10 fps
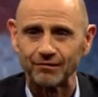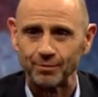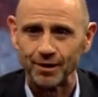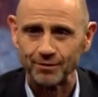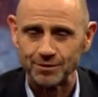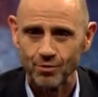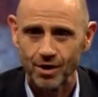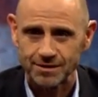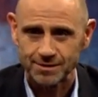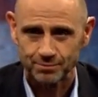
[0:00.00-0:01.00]
grouping which
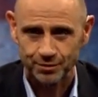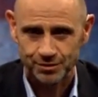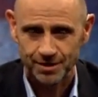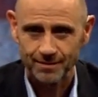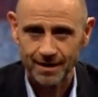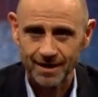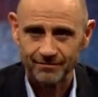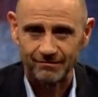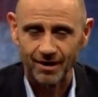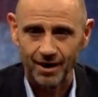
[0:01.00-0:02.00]
works to push
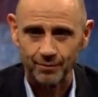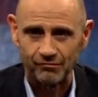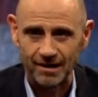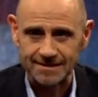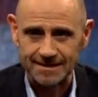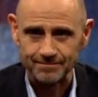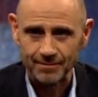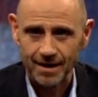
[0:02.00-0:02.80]
for a hard Brexit.